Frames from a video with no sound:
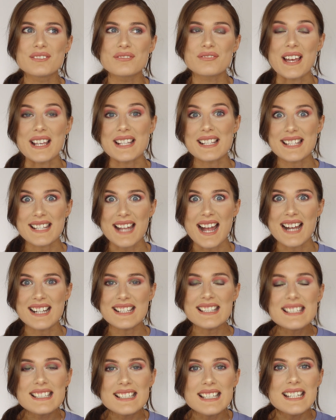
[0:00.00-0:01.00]
Thanks
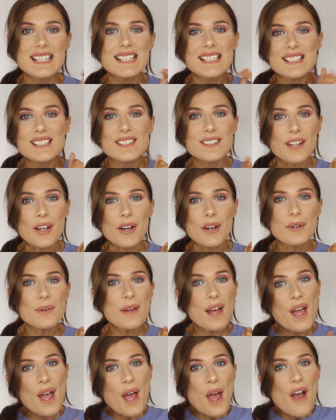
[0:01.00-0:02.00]
dad, you
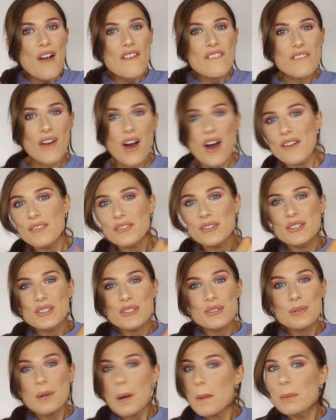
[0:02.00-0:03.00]
know, father
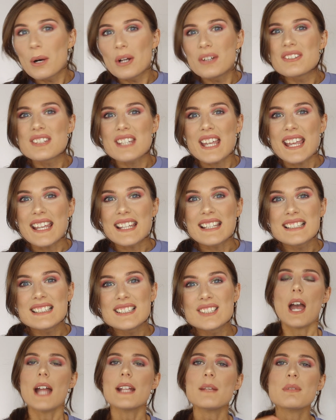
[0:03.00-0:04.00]
and daughter bonding.
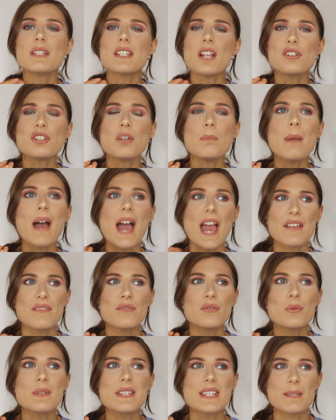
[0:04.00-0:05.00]
And it was such a
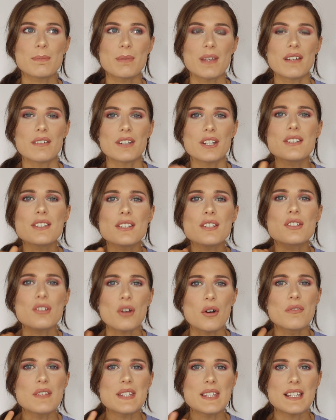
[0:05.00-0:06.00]
painful experience because
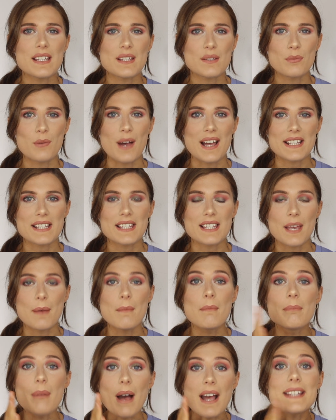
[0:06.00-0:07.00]
obviously it's
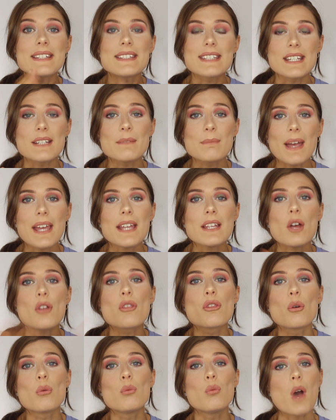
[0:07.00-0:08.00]
waxing, but it did make
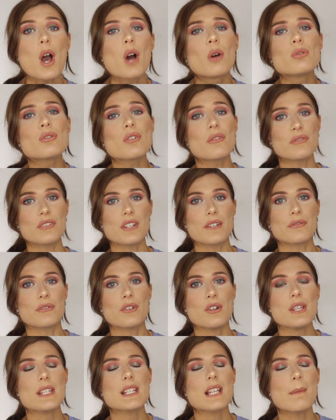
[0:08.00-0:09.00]
the world of
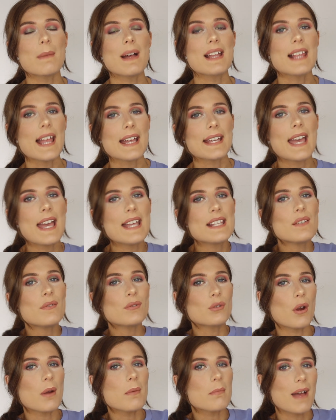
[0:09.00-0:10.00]
difference. Like my leg hairs
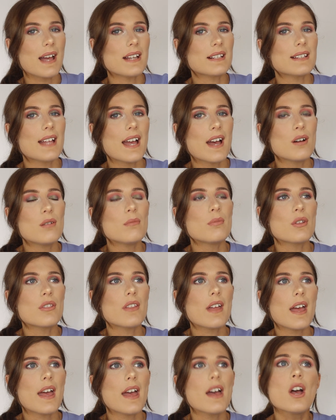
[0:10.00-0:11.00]
have grown back now, but
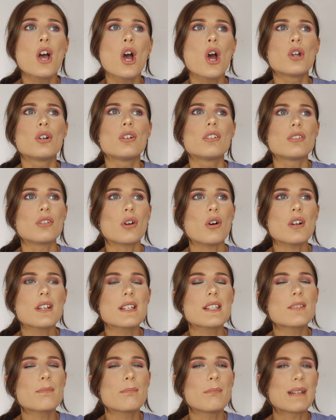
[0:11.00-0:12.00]
they're not
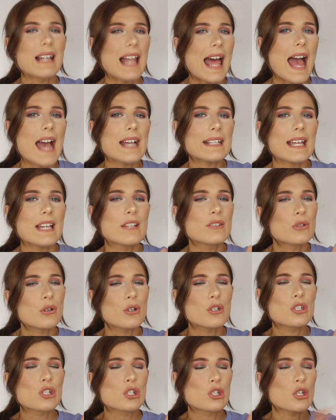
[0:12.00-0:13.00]
as black and
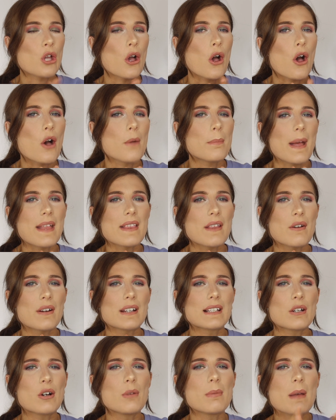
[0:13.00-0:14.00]
not as sharp and they're
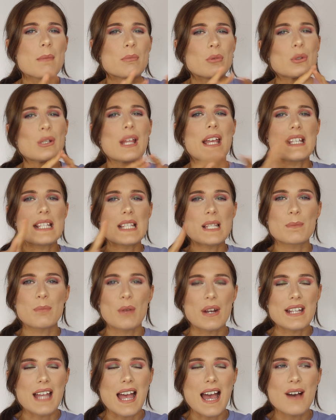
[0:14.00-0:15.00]
a little bit more like
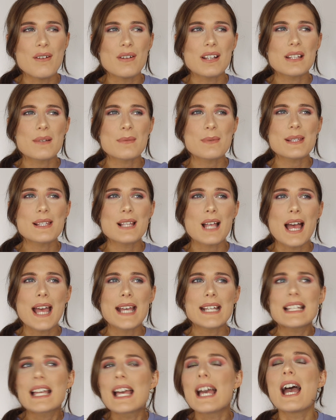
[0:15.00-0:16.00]
spread out. And I was
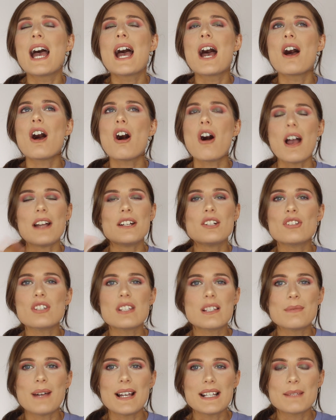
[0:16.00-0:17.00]
like, I could
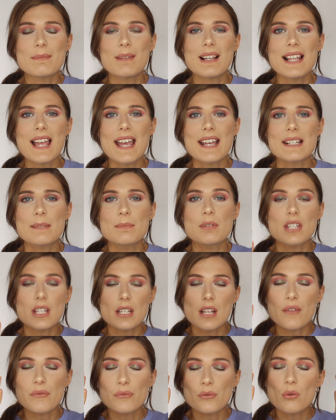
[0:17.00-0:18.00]
just wax my legs, but
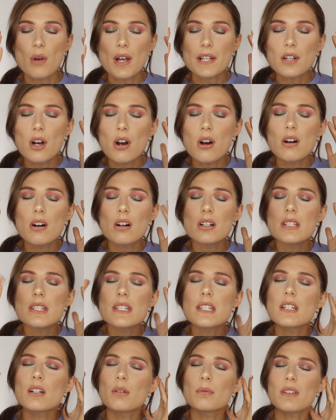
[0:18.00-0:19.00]
then I thought I
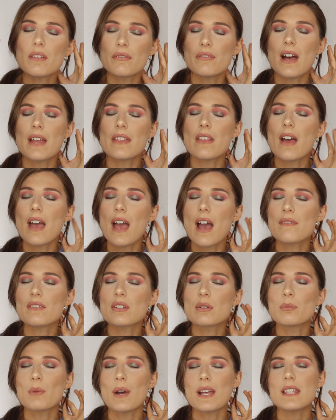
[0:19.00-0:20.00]
can't deal with the fact that I have
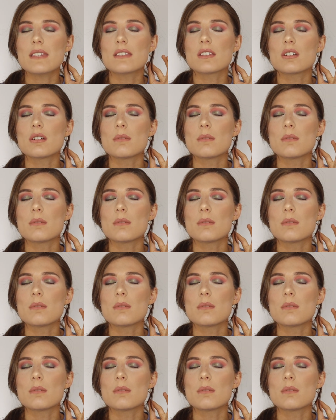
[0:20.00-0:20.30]
to wait